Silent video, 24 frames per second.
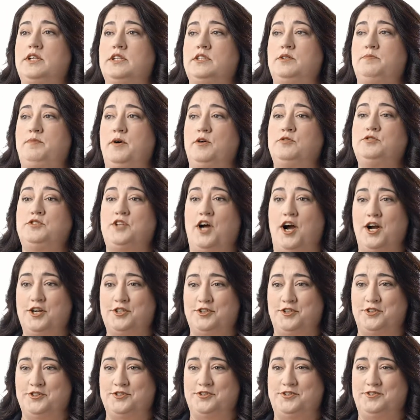can depose
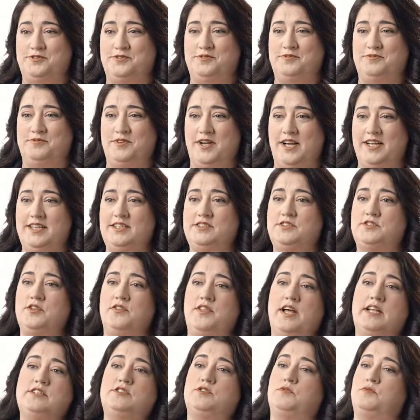doctors, right? So
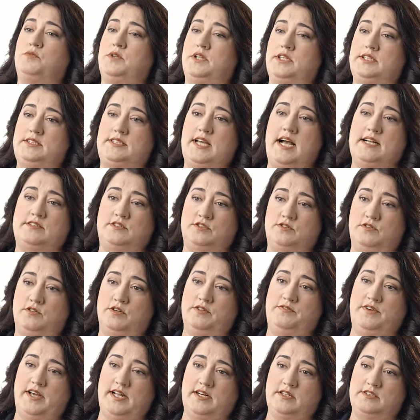that's a really tactical
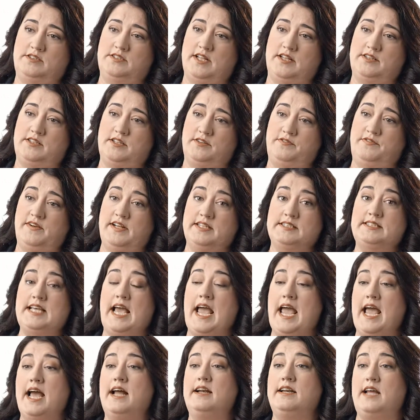advantage that the defense
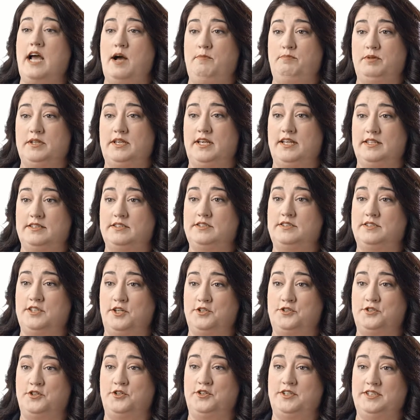and applicants'
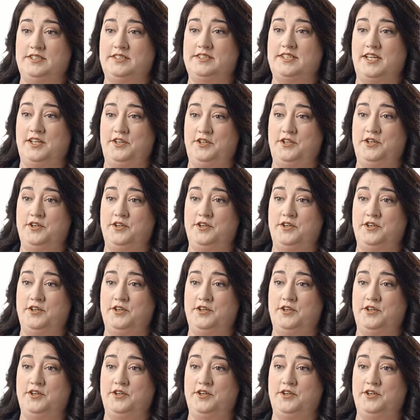attorneys can